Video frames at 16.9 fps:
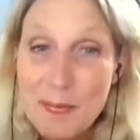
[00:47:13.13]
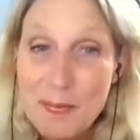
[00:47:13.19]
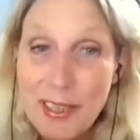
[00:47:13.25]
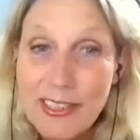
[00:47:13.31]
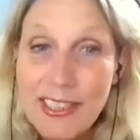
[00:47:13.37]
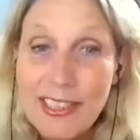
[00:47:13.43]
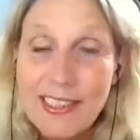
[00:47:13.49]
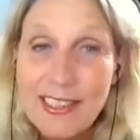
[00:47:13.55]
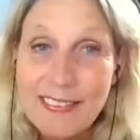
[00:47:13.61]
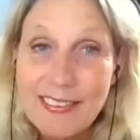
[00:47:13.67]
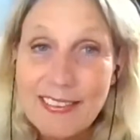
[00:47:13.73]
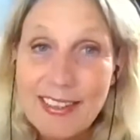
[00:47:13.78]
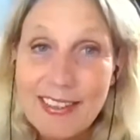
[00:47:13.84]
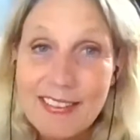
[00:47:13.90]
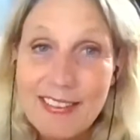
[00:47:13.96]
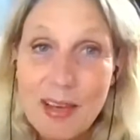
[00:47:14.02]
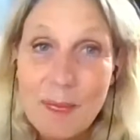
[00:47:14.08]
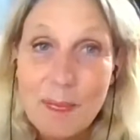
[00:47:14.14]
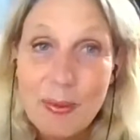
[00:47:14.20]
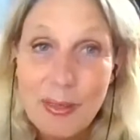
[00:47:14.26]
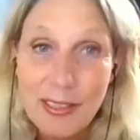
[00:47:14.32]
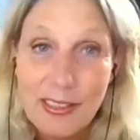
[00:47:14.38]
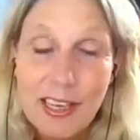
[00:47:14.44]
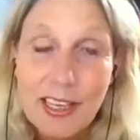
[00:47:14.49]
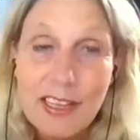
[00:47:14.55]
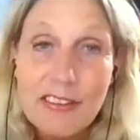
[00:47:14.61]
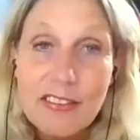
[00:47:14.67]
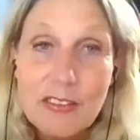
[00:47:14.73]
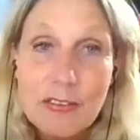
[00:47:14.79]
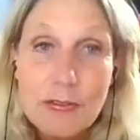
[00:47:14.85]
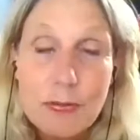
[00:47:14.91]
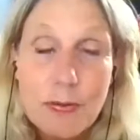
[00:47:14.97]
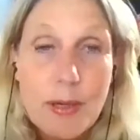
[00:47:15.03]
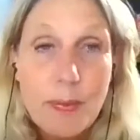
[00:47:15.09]
money that ends up in the hands
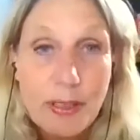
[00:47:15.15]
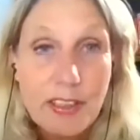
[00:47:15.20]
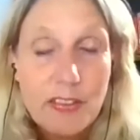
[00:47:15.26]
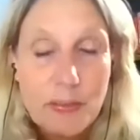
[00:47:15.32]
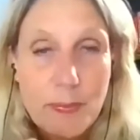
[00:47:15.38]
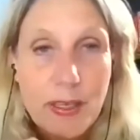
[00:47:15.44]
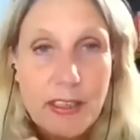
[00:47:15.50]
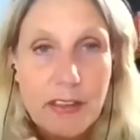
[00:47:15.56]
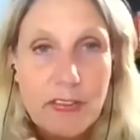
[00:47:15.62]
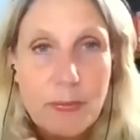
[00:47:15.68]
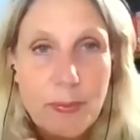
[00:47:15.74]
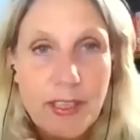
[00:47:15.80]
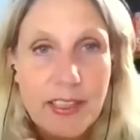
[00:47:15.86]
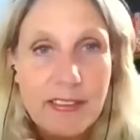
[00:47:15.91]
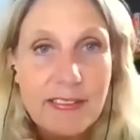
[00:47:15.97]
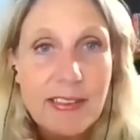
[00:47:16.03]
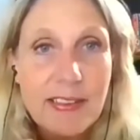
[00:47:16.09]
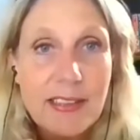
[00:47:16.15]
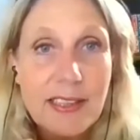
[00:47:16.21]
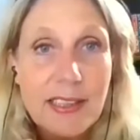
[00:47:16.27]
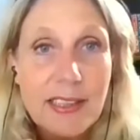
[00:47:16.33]
of women is better spent,